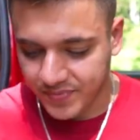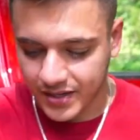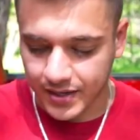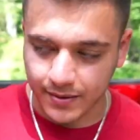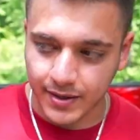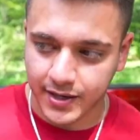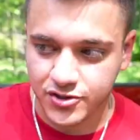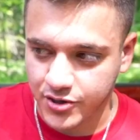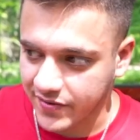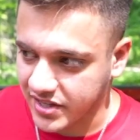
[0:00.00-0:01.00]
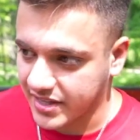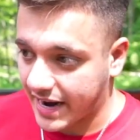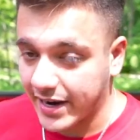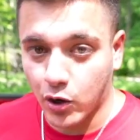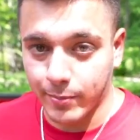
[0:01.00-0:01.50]
and I could show you everything that
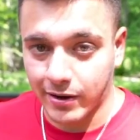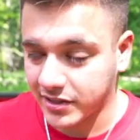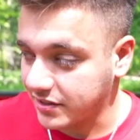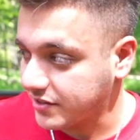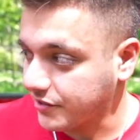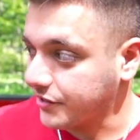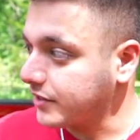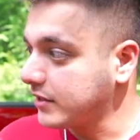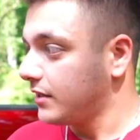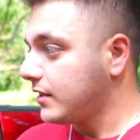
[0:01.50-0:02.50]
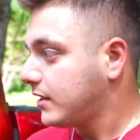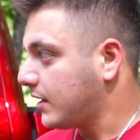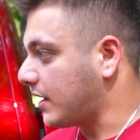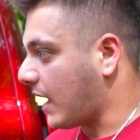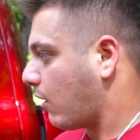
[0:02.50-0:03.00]
I know about the interior
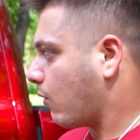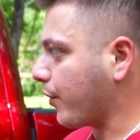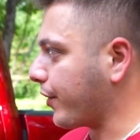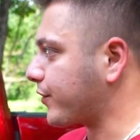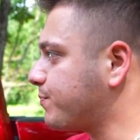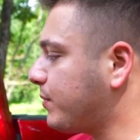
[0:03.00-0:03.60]
and how it works.